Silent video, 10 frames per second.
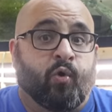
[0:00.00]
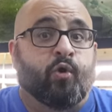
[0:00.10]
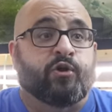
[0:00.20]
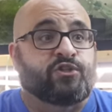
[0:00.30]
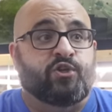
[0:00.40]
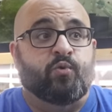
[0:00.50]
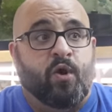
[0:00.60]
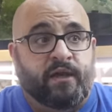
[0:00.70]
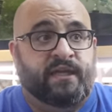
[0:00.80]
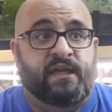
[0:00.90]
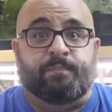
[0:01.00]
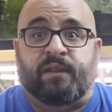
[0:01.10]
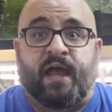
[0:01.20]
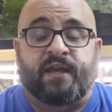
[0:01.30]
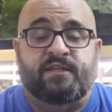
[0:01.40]
Or do you want to keep a
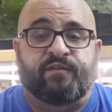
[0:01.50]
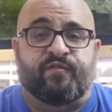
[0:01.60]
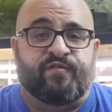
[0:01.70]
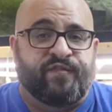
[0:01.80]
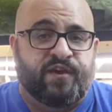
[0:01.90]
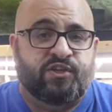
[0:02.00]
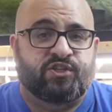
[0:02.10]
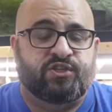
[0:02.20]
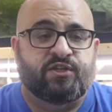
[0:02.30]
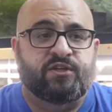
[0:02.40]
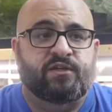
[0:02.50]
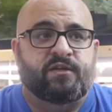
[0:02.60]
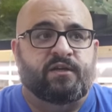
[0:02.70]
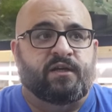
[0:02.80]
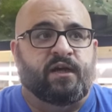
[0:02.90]
lot of different fish
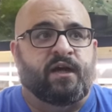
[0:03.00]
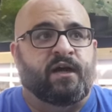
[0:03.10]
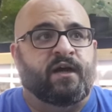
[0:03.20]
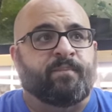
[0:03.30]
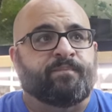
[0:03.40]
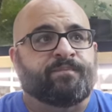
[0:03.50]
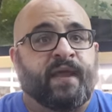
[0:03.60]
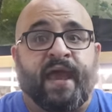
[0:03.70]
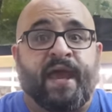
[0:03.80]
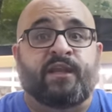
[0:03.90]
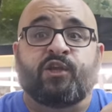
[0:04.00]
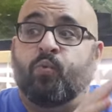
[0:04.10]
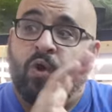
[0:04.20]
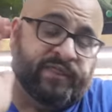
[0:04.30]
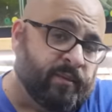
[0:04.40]
and you
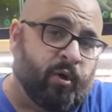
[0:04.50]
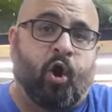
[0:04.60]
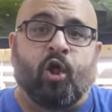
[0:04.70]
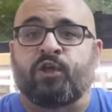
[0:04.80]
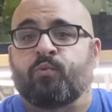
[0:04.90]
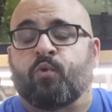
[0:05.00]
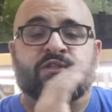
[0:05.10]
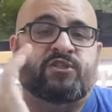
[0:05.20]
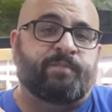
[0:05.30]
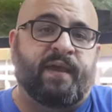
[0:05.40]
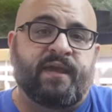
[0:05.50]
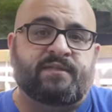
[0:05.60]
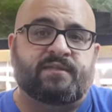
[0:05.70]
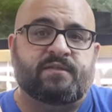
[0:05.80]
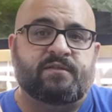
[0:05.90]
want them all in one
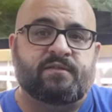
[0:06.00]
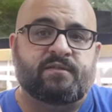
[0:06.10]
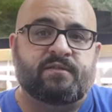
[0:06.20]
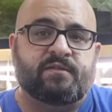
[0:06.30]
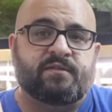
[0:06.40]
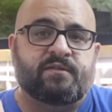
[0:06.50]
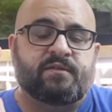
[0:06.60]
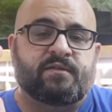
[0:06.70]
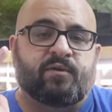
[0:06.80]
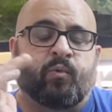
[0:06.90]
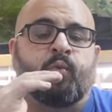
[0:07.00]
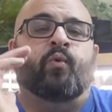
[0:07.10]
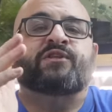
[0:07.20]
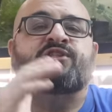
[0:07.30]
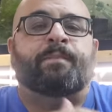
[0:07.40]
space?
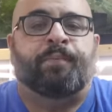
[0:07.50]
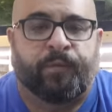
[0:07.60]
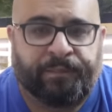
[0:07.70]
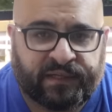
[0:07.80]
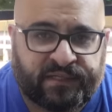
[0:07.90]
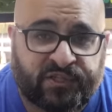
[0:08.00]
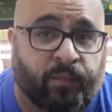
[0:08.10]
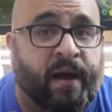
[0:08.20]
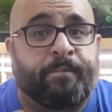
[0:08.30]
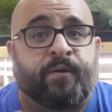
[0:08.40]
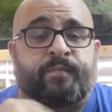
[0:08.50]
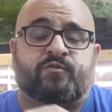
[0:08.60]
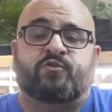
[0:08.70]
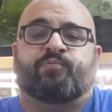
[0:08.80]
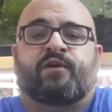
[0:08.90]
What's the purpose? So my
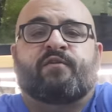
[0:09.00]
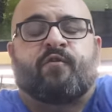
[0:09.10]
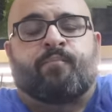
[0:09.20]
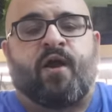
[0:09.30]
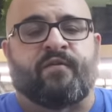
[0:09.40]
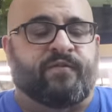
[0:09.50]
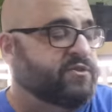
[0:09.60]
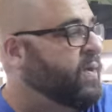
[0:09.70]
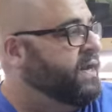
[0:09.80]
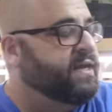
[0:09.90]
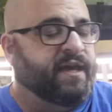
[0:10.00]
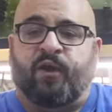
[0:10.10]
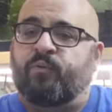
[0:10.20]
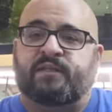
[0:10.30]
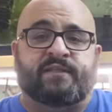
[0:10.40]
purpose was breeding for profit, so I didn't
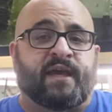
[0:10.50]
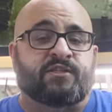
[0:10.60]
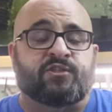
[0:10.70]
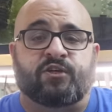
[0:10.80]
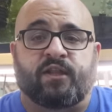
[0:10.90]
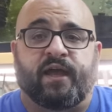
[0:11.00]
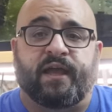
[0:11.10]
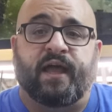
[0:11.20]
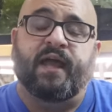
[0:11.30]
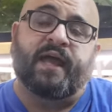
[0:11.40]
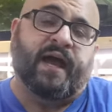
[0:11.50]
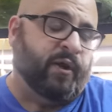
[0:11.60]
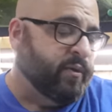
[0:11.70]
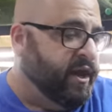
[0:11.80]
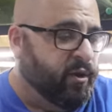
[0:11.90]
care what the tanks look like. I
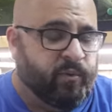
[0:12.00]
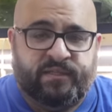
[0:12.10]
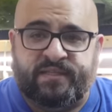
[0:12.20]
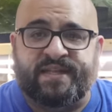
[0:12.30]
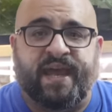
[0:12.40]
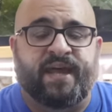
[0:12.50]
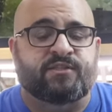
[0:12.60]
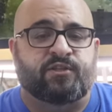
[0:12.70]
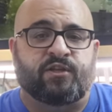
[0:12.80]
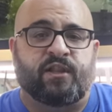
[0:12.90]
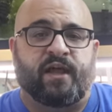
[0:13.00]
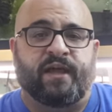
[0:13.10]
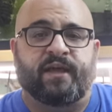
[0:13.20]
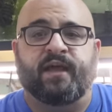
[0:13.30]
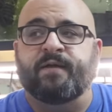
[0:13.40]
don't care what the stands look like.